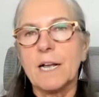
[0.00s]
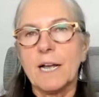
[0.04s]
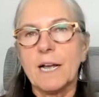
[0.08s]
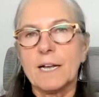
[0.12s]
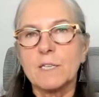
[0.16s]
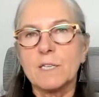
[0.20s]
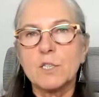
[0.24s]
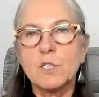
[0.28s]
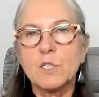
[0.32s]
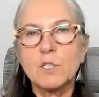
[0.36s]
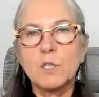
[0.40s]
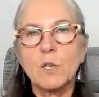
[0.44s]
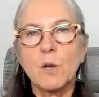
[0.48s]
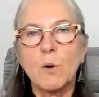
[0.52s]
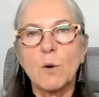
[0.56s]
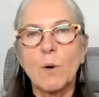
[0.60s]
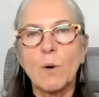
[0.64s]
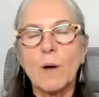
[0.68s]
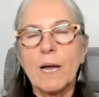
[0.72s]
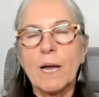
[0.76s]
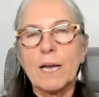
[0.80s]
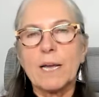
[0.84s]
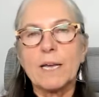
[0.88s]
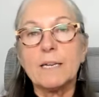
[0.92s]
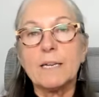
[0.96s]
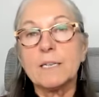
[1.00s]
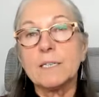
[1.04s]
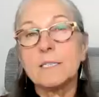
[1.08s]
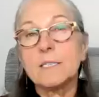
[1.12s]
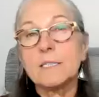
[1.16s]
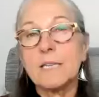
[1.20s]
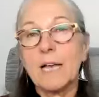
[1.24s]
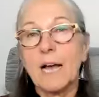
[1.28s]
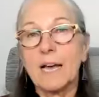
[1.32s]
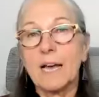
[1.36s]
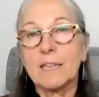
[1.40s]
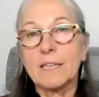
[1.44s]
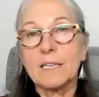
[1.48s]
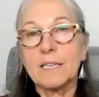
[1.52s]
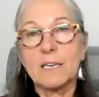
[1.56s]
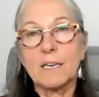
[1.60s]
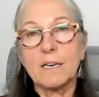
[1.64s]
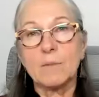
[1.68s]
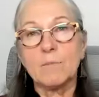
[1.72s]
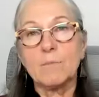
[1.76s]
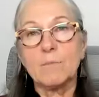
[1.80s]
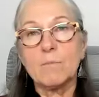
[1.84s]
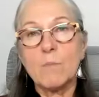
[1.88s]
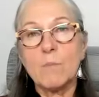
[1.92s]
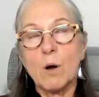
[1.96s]
And so it is, I think,
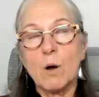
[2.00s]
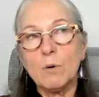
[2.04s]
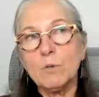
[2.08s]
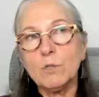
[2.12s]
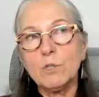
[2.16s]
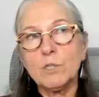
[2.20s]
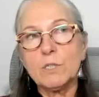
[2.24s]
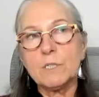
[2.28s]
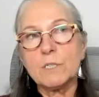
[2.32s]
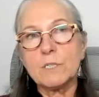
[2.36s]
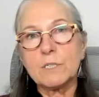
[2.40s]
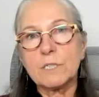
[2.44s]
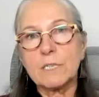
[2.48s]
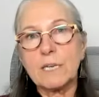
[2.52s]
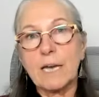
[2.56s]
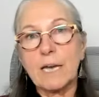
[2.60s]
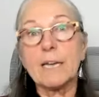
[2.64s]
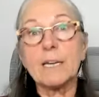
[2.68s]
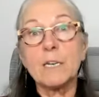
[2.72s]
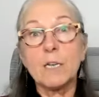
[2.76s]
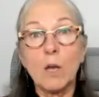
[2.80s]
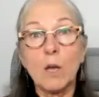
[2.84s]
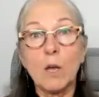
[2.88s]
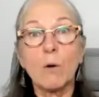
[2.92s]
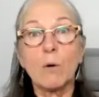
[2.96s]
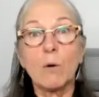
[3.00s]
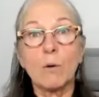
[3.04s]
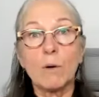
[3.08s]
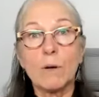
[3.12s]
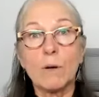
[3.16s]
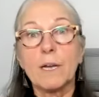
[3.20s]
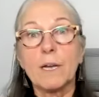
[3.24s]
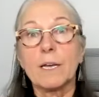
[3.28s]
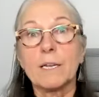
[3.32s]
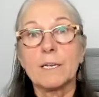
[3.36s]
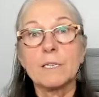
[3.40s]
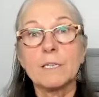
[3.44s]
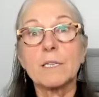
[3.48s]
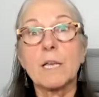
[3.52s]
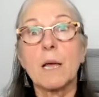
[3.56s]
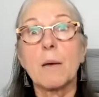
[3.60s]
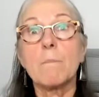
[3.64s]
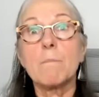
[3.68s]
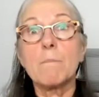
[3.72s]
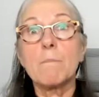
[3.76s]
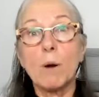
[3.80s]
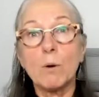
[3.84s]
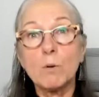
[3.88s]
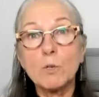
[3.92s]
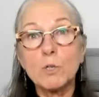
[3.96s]
emotionally, I know it is
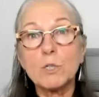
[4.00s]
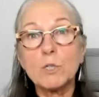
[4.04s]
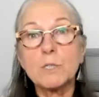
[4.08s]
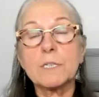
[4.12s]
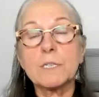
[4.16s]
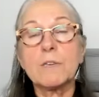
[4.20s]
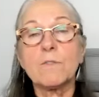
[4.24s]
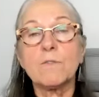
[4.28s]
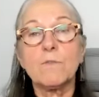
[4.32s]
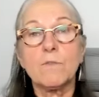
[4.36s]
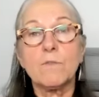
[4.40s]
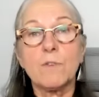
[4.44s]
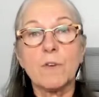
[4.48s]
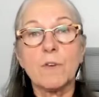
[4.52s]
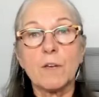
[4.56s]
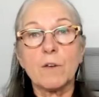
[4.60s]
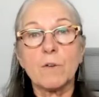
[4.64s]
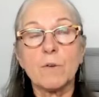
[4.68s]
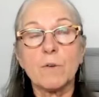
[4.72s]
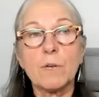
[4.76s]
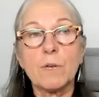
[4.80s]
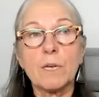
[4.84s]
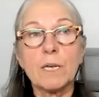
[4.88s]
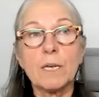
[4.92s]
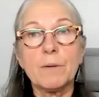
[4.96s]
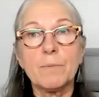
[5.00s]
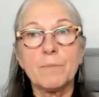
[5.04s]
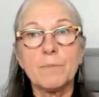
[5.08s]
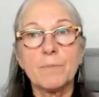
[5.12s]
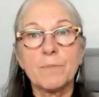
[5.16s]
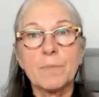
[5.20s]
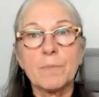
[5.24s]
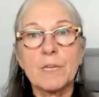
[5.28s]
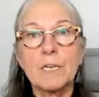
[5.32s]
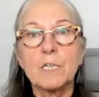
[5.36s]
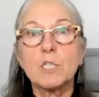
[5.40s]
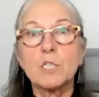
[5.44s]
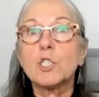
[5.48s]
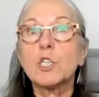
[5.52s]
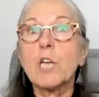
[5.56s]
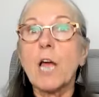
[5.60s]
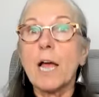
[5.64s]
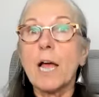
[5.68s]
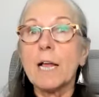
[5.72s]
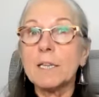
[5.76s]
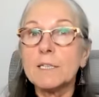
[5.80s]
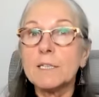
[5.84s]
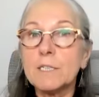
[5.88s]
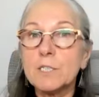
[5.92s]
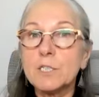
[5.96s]
emotionally very
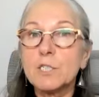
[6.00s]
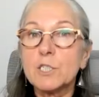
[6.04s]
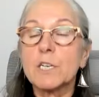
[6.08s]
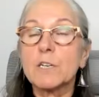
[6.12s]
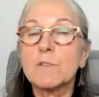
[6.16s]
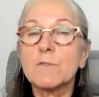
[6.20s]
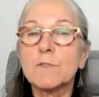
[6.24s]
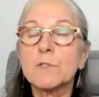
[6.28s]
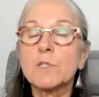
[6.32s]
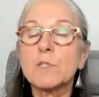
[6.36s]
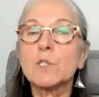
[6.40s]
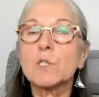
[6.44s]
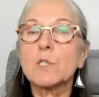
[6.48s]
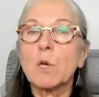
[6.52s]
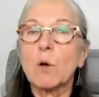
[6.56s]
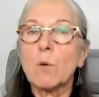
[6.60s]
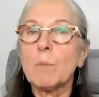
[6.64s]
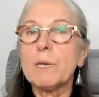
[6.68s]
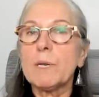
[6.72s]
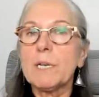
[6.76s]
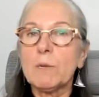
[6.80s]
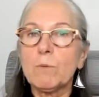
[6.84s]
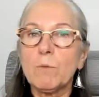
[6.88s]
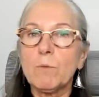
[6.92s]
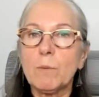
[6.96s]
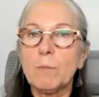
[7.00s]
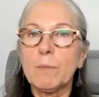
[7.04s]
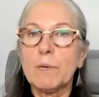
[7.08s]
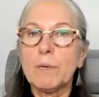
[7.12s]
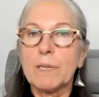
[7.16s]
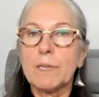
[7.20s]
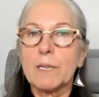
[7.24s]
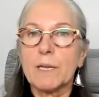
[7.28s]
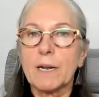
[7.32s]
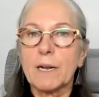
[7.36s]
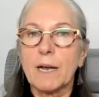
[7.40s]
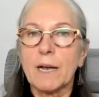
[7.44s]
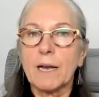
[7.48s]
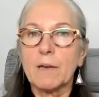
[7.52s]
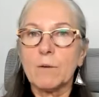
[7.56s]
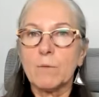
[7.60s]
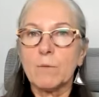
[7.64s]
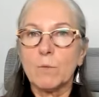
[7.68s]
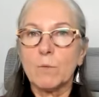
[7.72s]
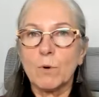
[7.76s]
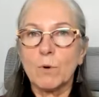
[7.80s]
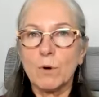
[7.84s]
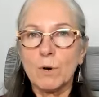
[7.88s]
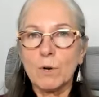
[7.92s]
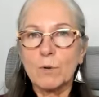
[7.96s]
challenging for so many women that I
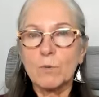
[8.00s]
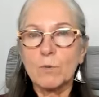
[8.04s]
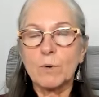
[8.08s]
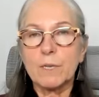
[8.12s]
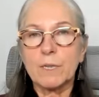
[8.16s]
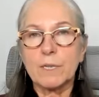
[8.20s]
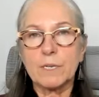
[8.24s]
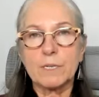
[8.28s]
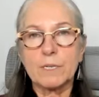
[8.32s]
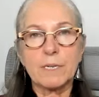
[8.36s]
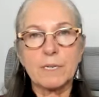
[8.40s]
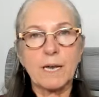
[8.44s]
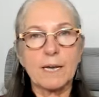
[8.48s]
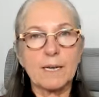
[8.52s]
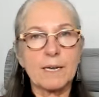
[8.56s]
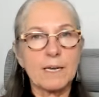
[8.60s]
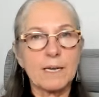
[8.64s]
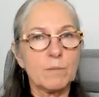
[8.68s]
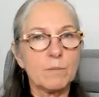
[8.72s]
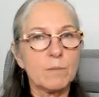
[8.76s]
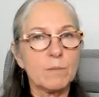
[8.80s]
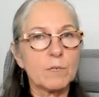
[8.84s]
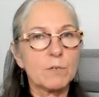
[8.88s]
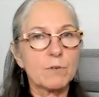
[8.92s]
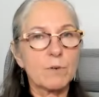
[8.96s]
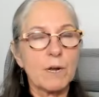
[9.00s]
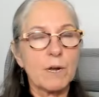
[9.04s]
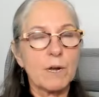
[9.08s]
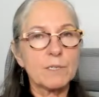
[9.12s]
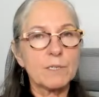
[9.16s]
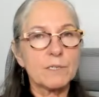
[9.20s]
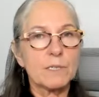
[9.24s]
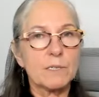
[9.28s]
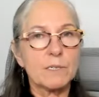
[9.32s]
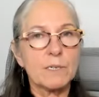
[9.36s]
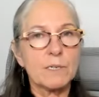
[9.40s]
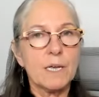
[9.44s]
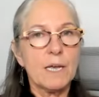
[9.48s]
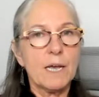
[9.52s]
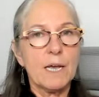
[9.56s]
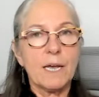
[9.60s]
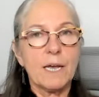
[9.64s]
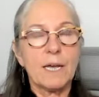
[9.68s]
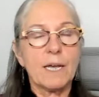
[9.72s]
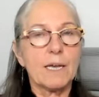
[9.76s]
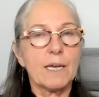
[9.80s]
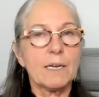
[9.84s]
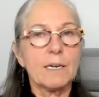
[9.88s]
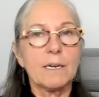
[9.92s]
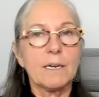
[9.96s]
work with and I come across
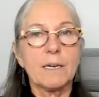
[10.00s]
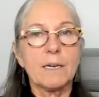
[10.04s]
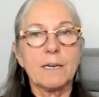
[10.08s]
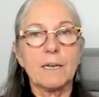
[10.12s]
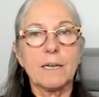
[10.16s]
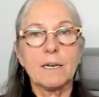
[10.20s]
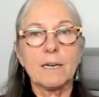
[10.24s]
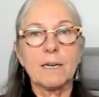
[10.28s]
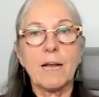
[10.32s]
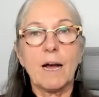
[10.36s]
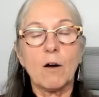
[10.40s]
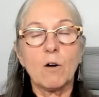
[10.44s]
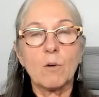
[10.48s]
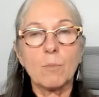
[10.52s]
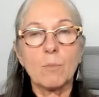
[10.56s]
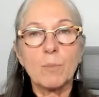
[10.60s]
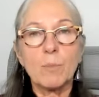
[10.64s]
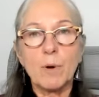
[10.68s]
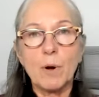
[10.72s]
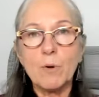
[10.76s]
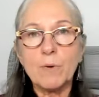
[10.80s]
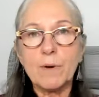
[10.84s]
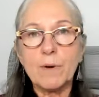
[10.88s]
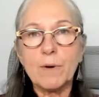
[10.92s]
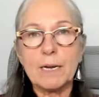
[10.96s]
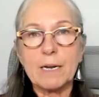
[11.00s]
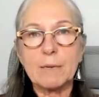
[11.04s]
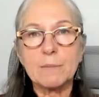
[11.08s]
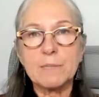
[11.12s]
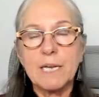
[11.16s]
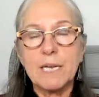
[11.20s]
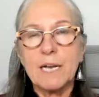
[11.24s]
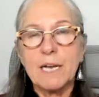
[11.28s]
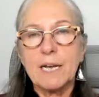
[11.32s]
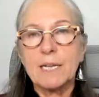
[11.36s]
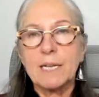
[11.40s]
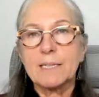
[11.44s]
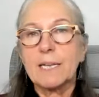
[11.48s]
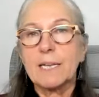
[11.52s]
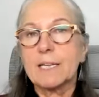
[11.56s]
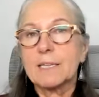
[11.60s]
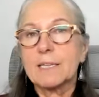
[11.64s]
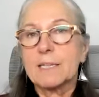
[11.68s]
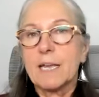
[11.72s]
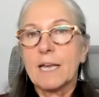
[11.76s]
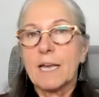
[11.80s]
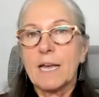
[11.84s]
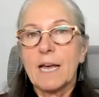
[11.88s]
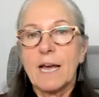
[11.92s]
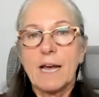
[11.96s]
in our programs, that
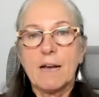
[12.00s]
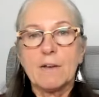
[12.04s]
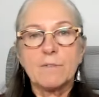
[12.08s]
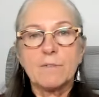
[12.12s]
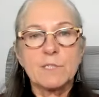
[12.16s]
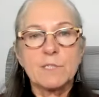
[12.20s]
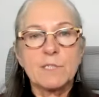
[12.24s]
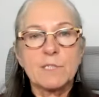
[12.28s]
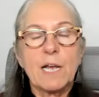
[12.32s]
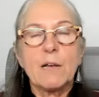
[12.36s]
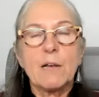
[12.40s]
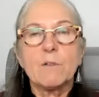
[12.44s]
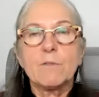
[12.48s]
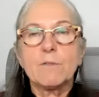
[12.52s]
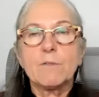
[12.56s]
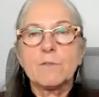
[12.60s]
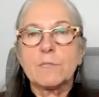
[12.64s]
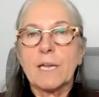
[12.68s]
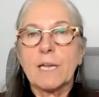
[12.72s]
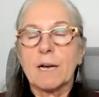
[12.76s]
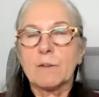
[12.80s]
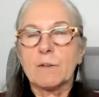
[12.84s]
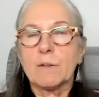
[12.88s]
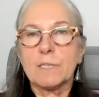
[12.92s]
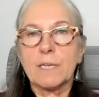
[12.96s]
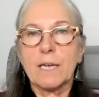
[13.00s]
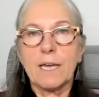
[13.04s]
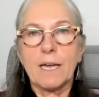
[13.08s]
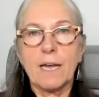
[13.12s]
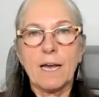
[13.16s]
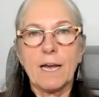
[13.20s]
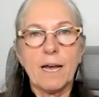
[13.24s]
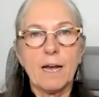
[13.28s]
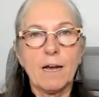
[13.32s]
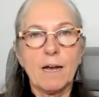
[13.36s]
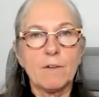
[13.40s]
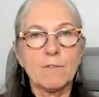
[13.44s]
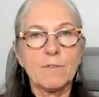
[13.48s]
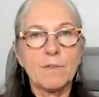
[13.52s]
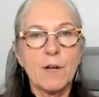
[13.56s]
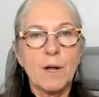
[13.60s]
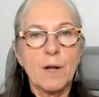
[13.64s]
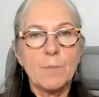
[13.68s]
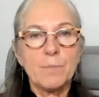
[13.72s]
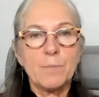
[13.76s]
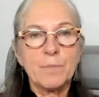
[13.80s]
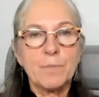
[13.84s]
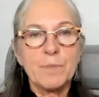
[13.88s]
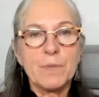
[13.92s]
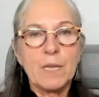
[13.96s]
they have self-doubt, they have,
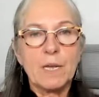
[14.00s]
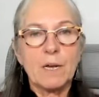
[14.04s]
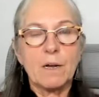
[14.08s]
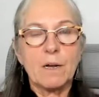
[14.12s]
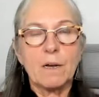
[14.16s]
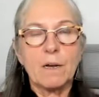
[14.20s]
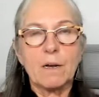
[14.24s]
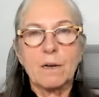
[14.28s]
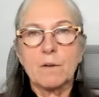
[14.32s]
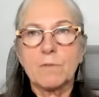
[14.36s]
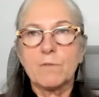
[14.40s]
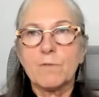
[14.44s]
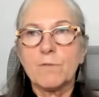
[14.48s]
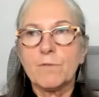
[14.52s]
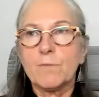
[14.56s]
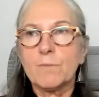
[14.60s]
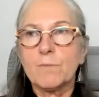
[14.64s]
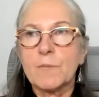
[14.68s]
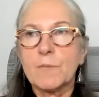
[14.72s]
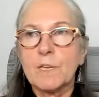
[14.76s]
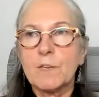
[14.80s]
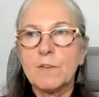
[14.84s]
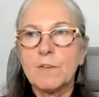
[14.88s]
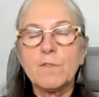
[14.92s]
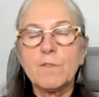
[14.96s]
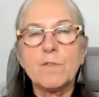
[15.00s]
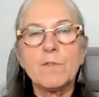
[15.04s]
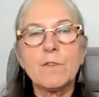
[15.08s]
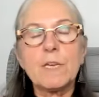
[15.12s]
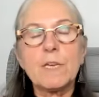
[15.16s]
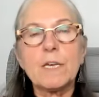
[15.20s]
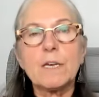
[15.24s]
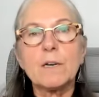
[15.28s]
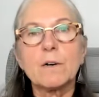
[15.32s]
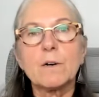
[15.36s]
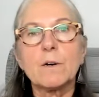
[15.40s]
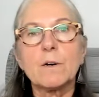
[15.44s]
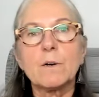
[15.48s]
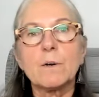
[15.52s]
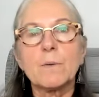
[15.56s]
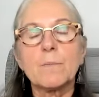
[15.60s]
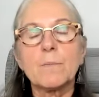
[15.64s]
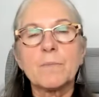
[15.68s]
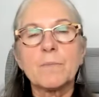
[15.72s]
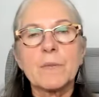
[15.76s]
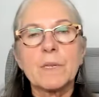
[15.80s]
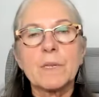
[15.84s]
they feel